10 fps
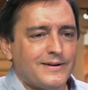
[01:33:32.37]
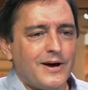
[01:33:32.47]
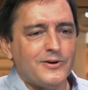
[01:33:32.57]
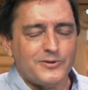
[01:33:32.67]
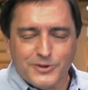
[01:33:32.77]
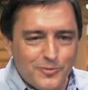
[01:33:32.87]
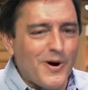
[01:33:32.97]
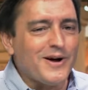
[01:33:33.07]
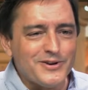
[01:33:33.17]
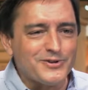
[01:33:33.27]
"No, you're
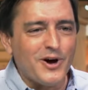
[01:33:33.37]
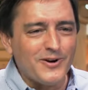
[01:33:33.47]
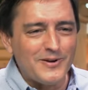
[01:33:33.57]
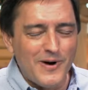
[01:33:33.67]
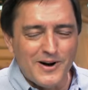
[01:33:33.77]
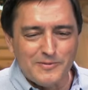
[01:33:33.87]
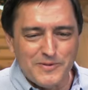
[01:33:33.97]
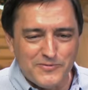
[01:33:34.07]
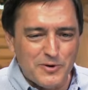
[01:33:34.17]
well, you're totally welcome.